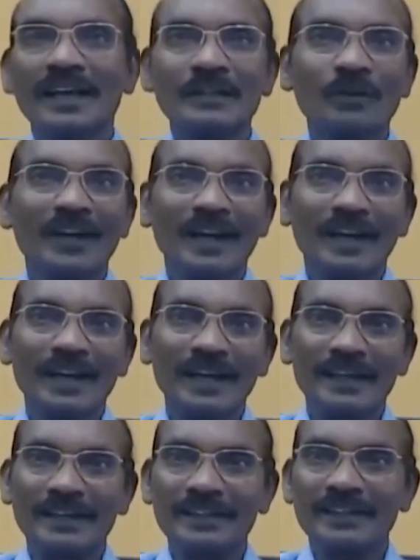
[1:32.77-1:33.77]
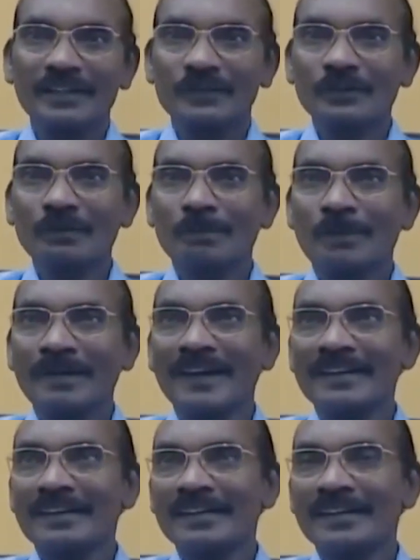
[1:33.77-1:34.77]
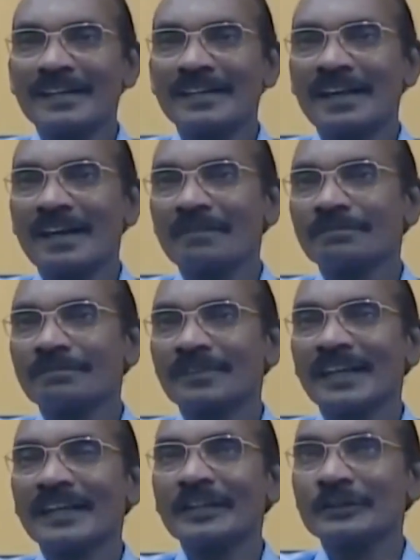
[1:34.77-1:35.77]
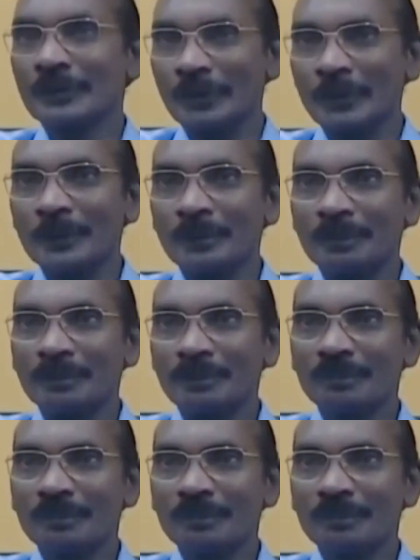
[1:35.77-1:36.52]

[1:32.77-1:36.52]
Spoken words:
it would lead to privatization of ISRO.